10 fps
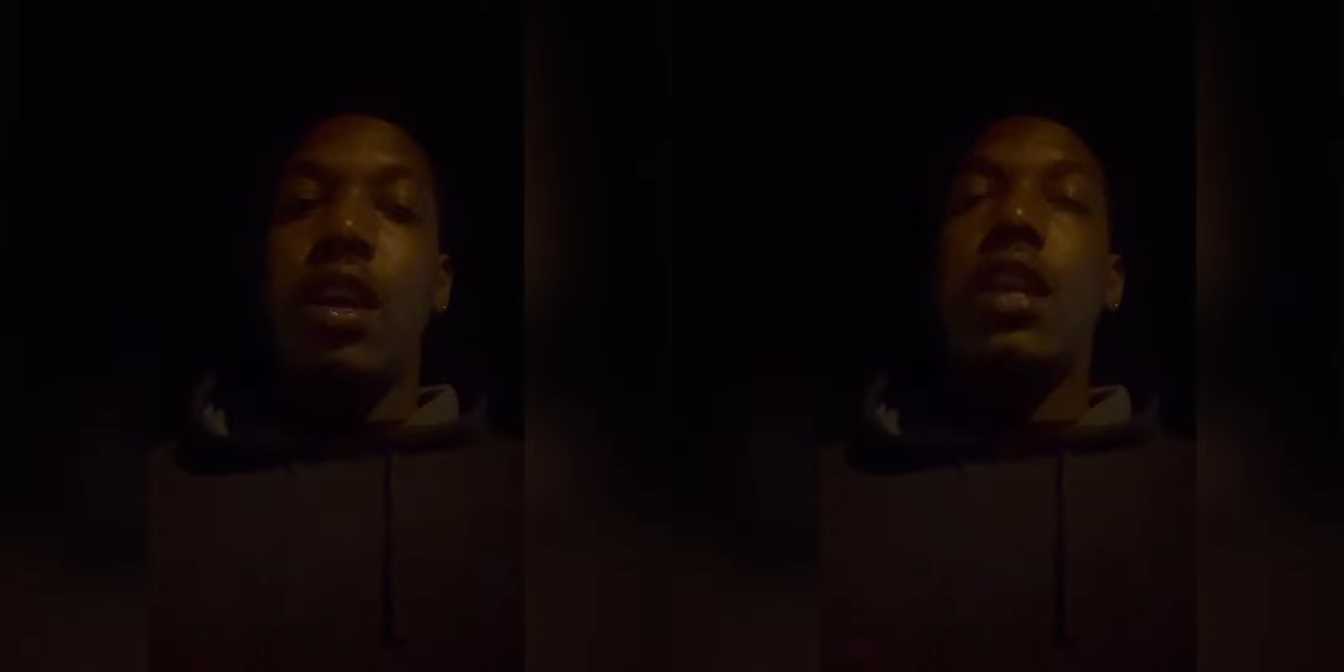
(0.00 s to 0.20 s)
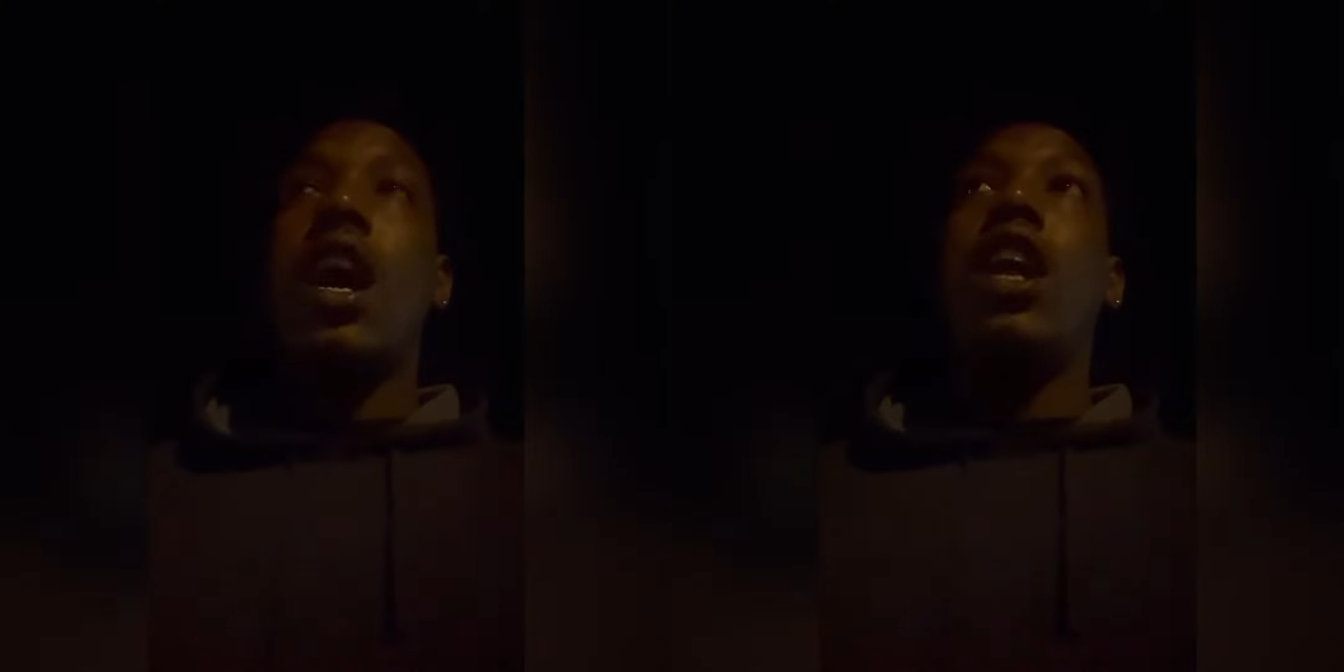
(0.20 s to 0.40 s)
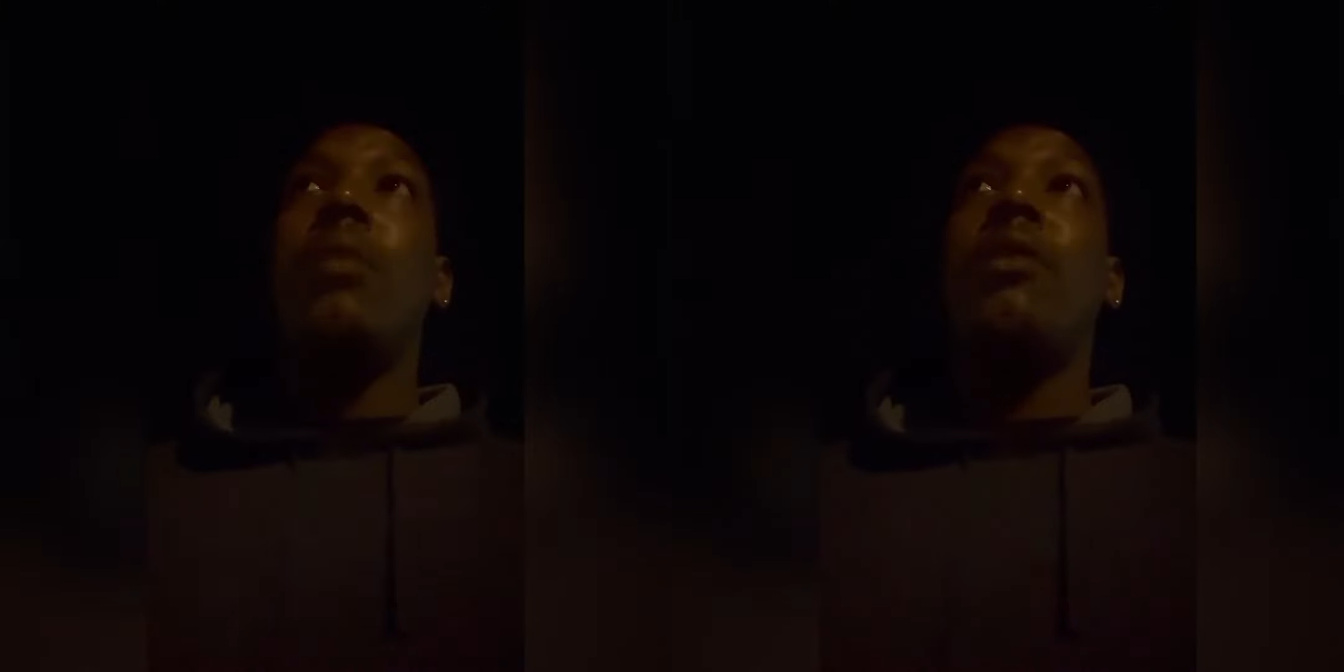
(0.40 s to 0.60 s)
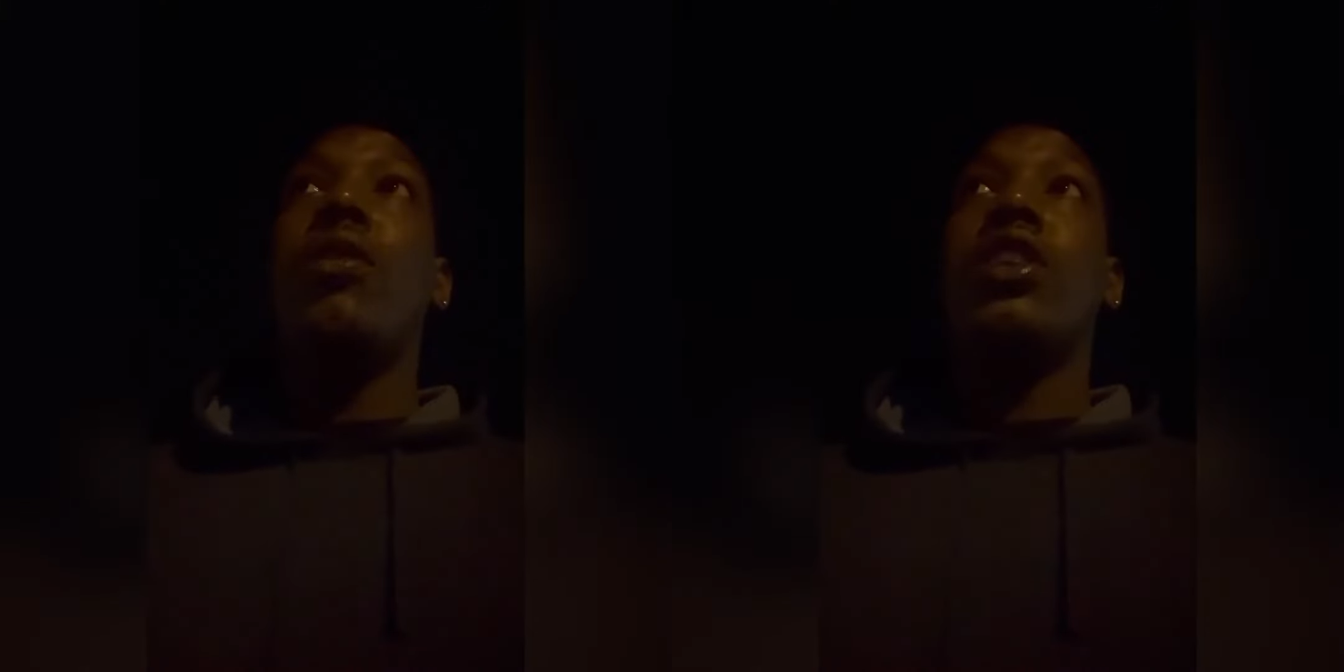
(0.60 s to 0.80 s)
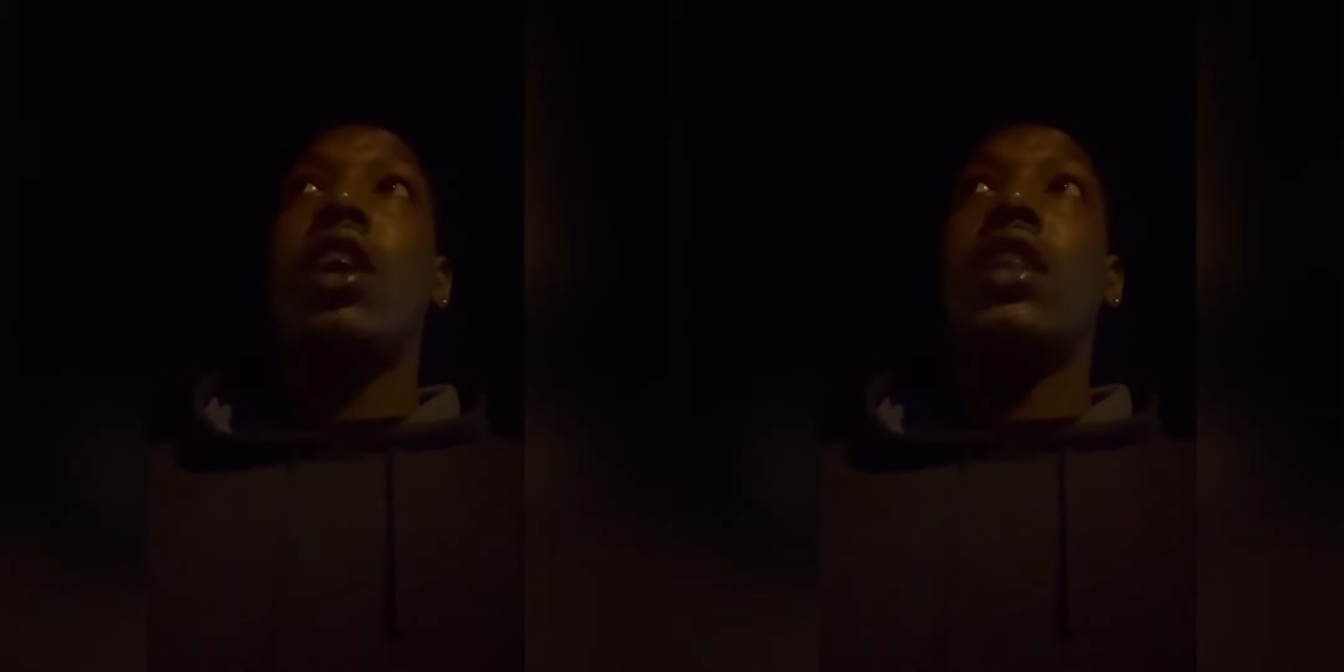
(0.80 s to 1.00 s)
Y'all let me know
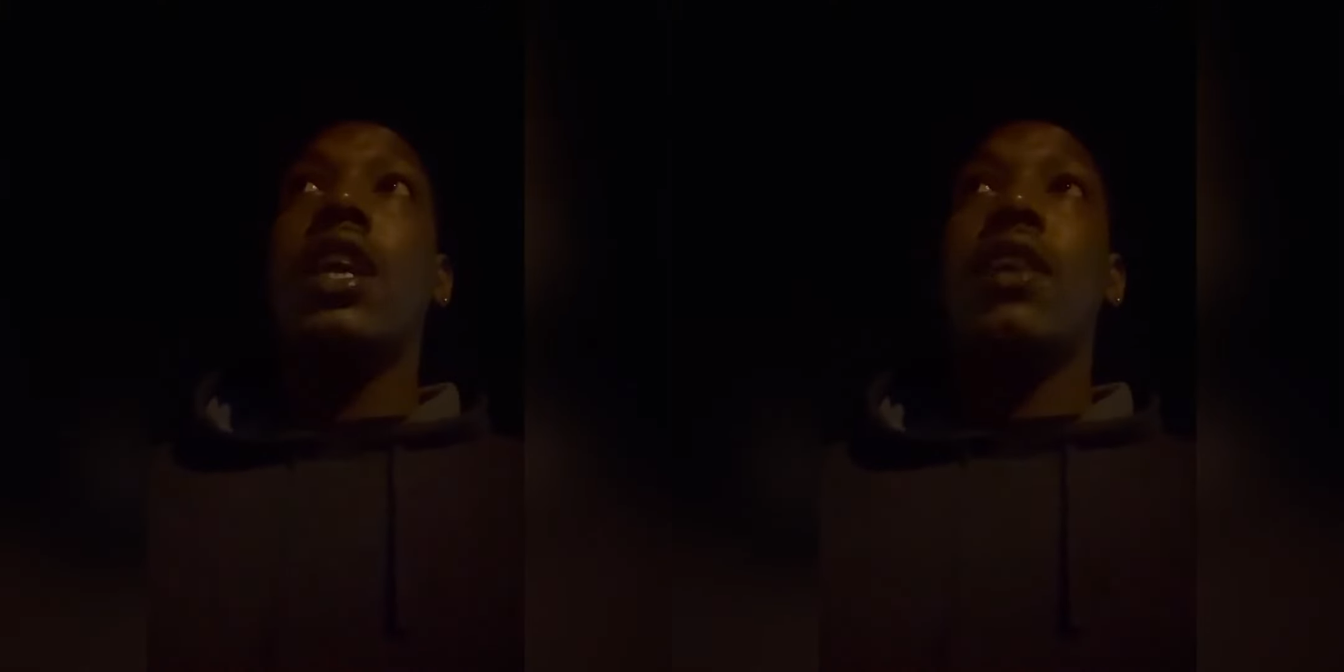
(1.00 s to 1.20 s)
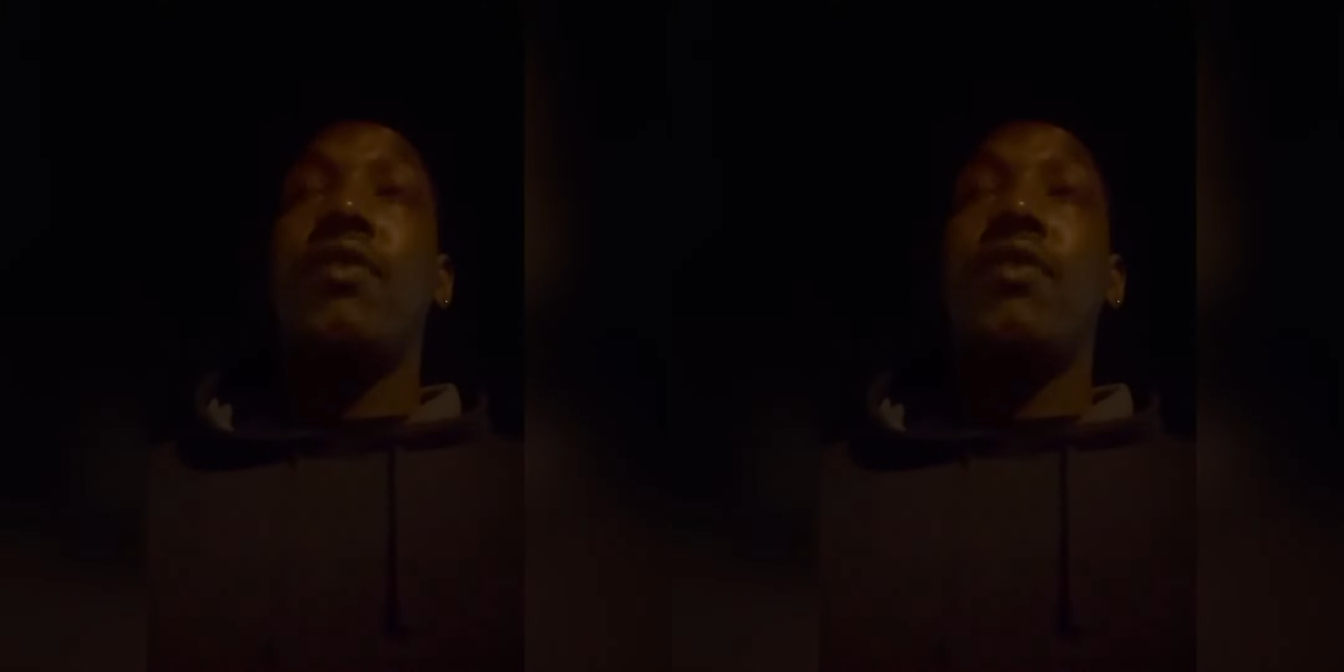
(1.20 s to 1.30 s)
what y'all think.